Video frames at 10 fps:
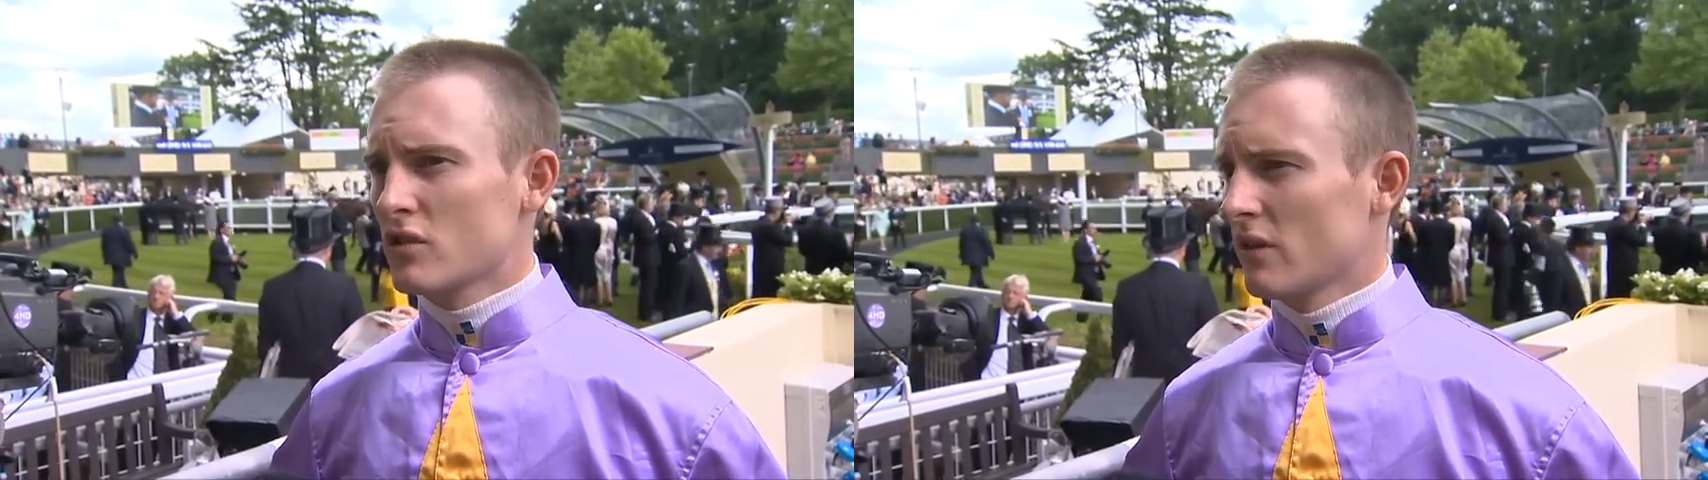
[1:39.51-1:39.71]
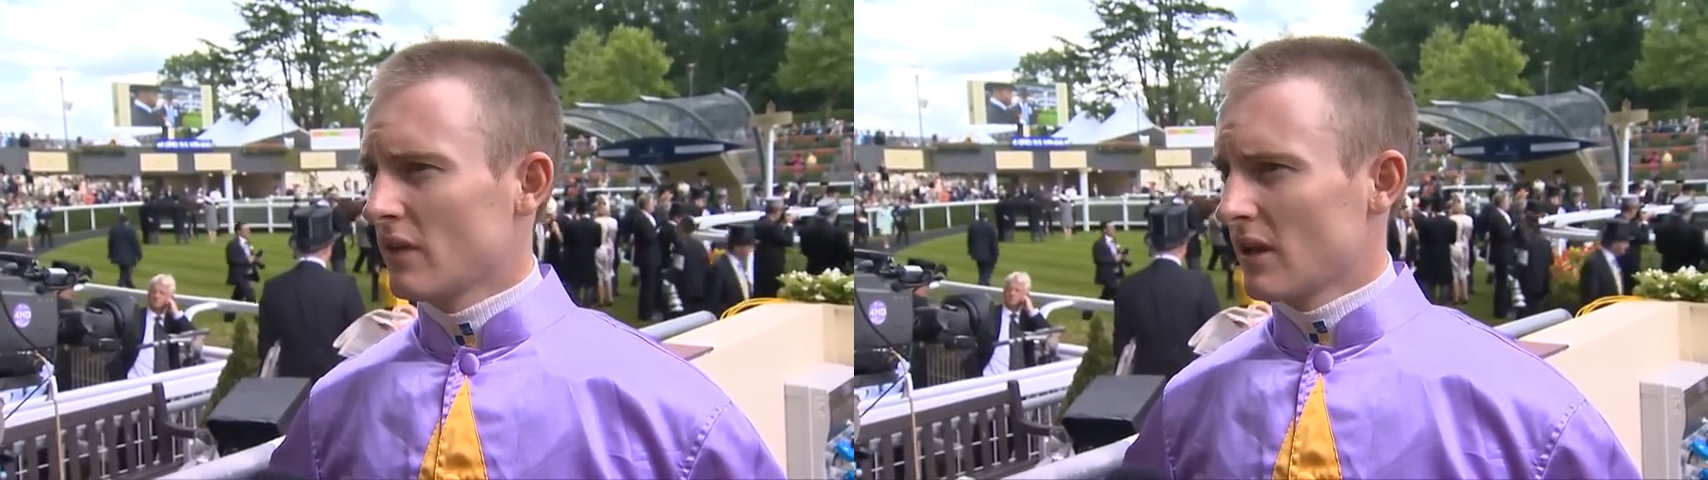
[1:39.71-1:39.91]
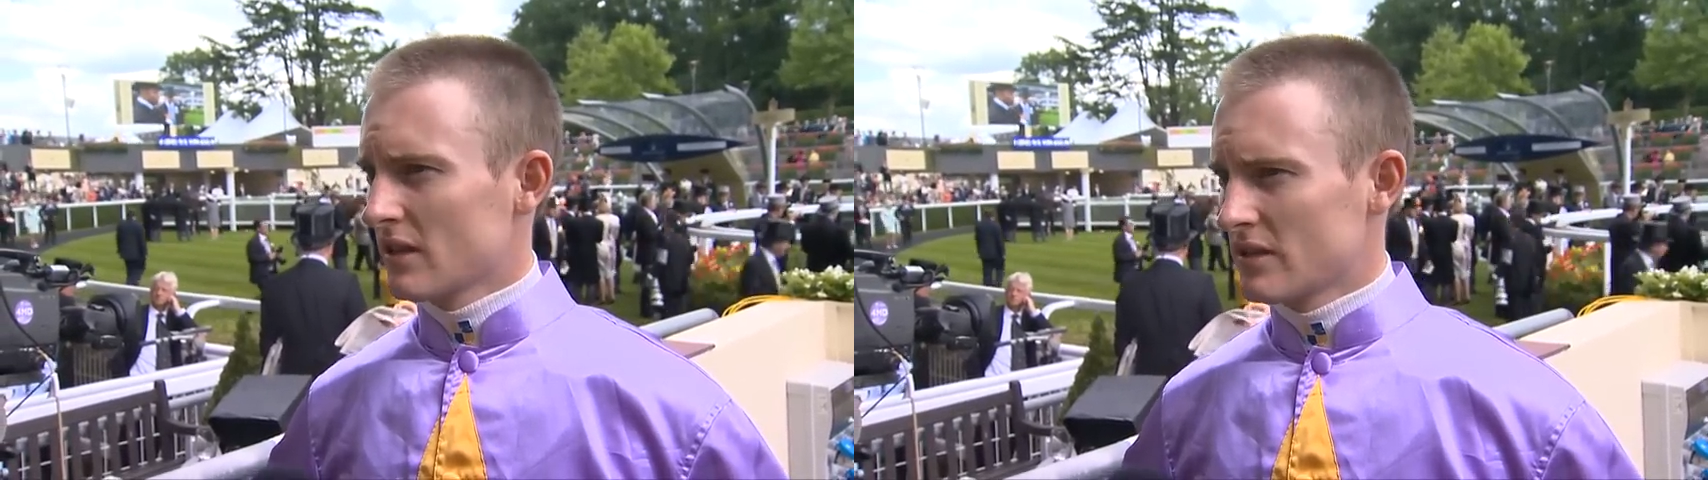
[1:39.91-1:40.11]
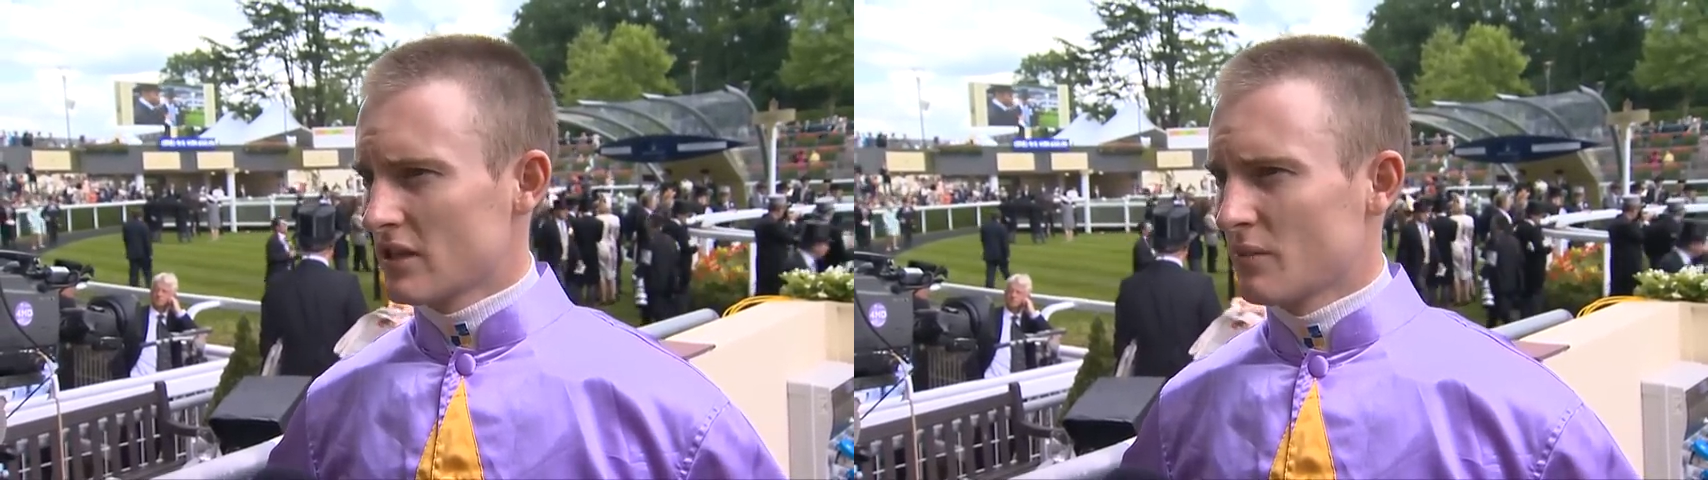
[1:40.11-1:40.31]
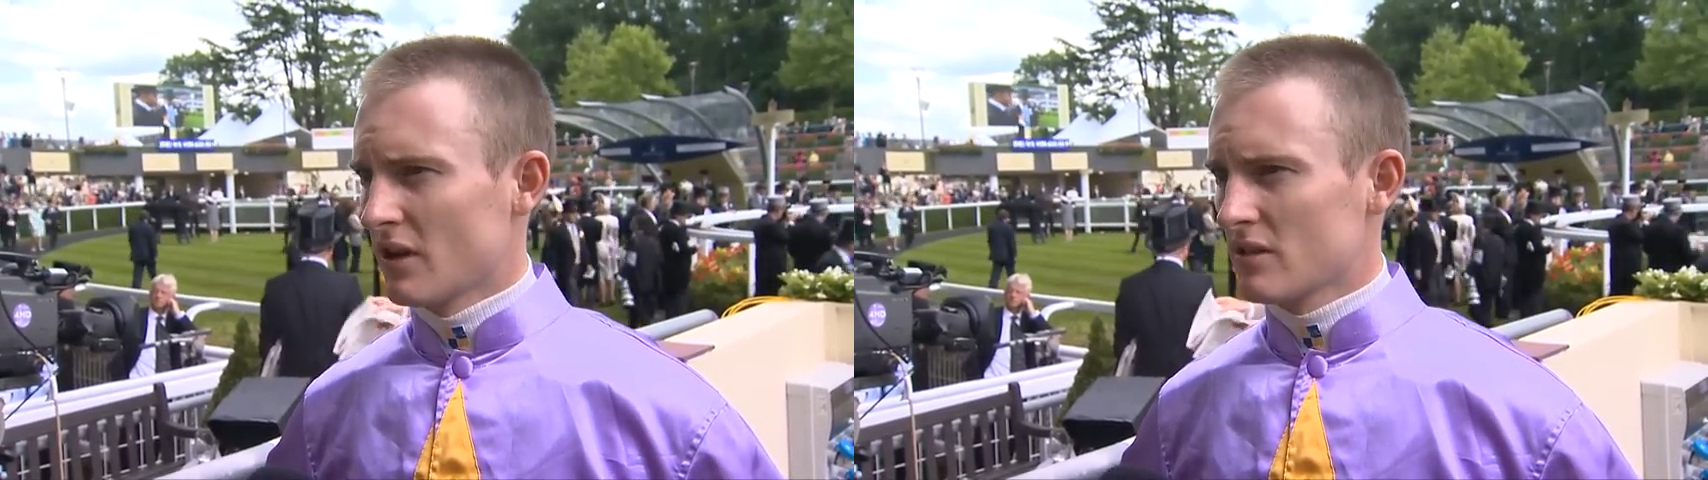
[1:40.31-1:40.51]
so in the last
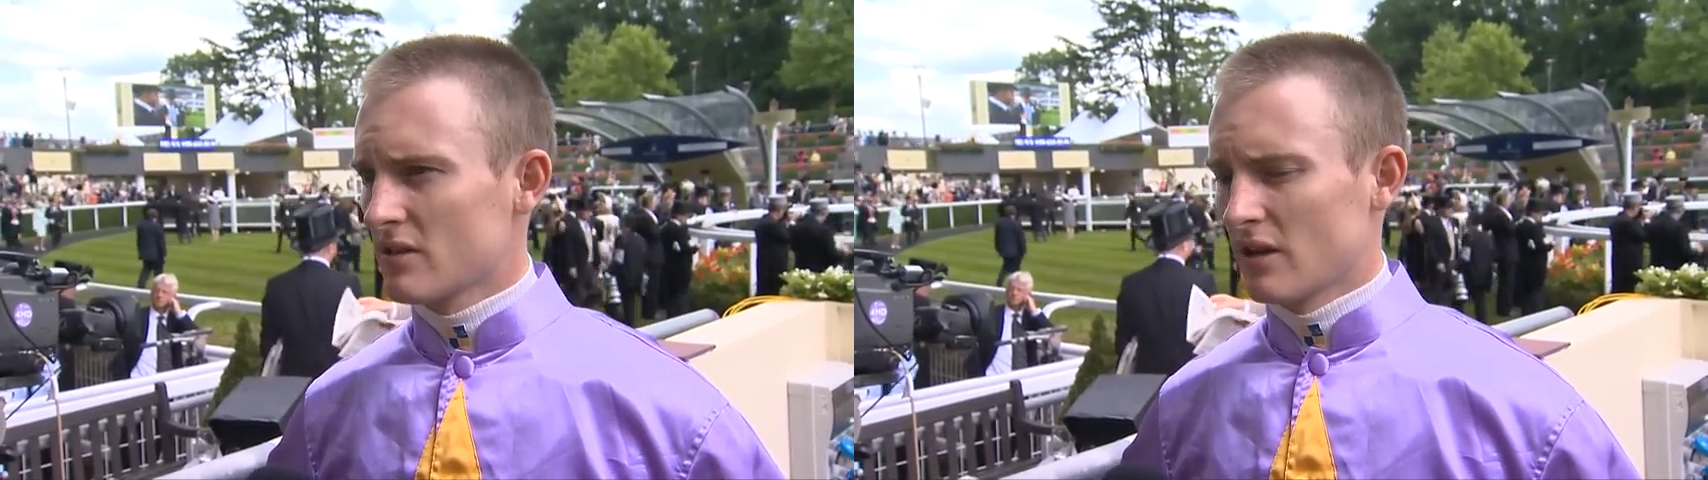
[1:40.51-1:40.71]
six months.